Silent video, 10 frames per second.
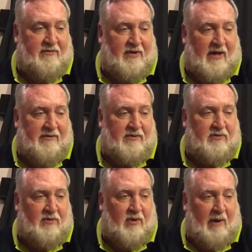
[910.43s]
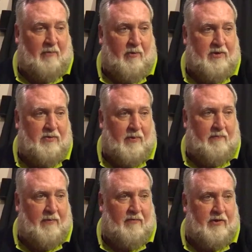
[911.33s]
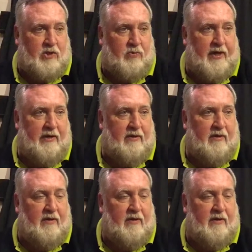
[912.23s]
I'm going to a retreat